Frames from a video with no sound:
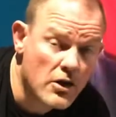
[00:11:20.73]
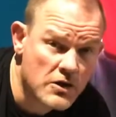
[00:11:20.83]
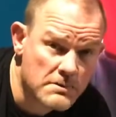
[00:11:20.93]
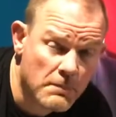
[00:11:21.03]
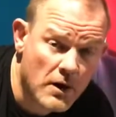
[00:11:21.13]

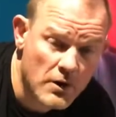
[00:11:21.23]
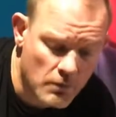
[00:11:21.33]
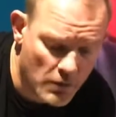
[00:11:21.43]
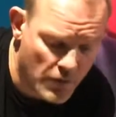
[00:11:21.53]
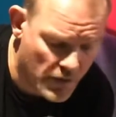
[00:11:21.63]

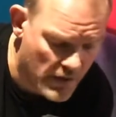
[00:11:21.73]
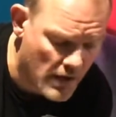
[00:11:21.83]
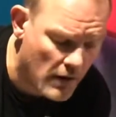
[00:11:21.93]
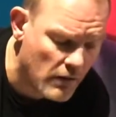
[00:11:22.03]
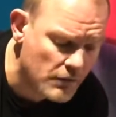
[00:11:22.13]
correspond with
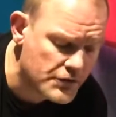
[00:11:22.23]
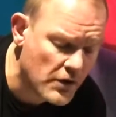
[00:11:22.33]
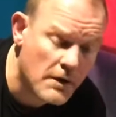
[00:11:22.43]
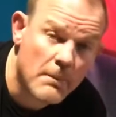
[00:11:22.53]
the holes